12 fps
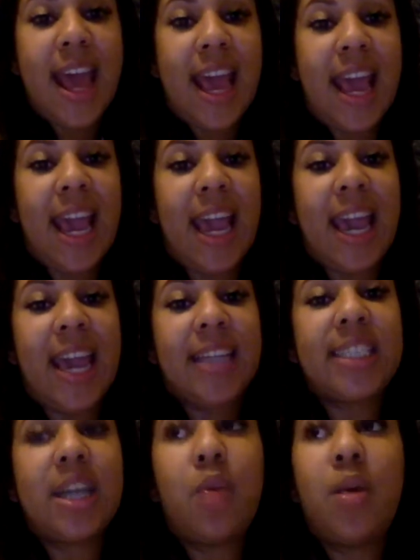And
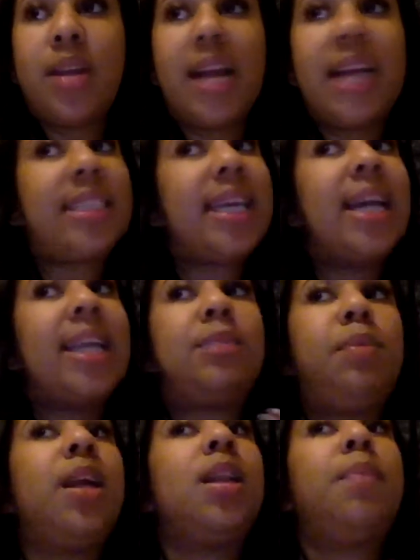so when they say the
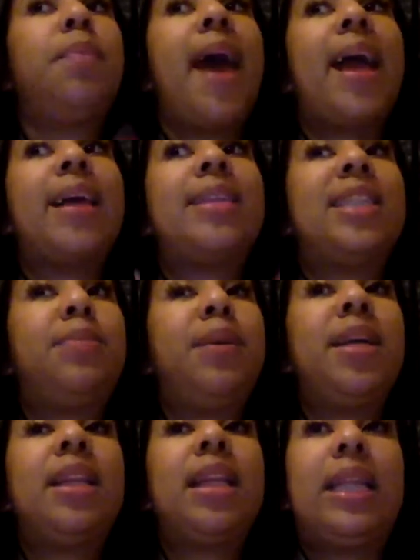speed of the pack is the speed
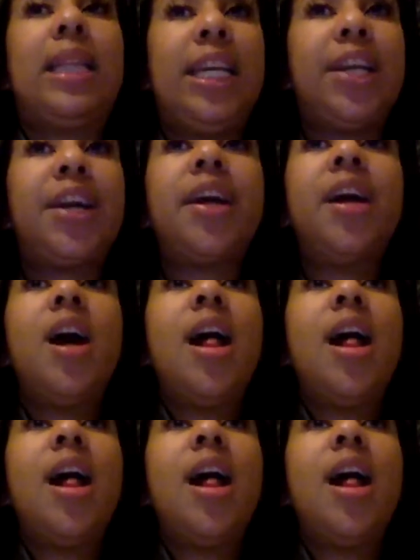of the leader,